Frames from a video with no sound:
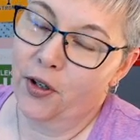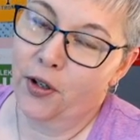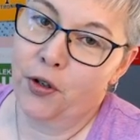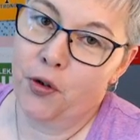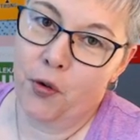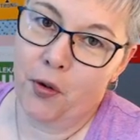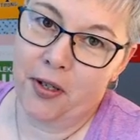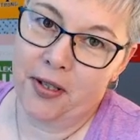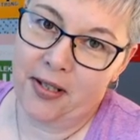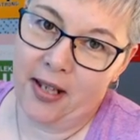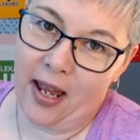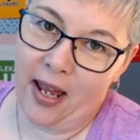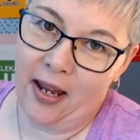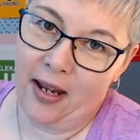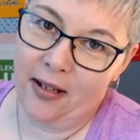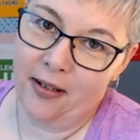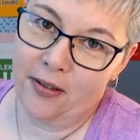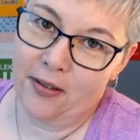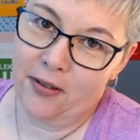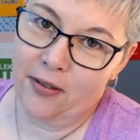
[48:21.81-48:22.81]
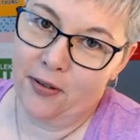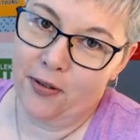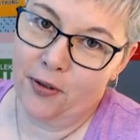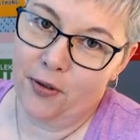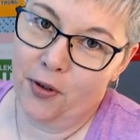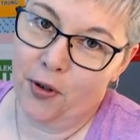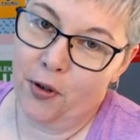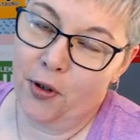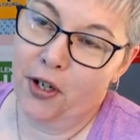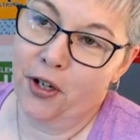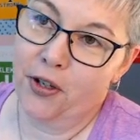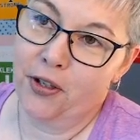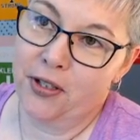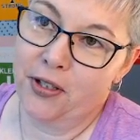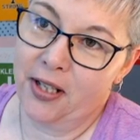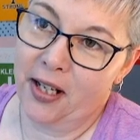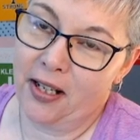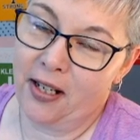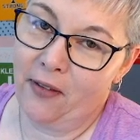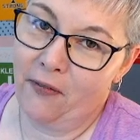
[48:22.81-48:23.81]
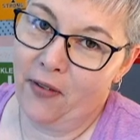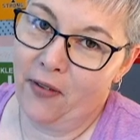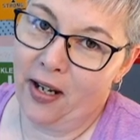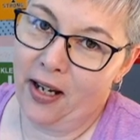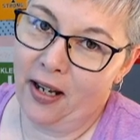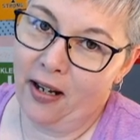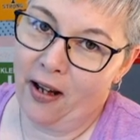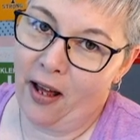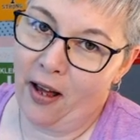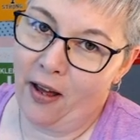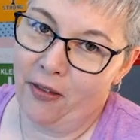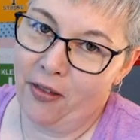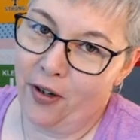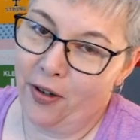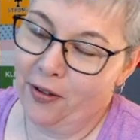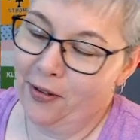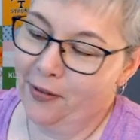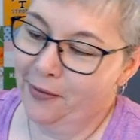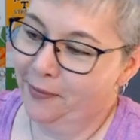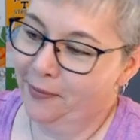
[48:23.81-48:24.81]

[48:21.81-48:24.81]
your date, or your significant other?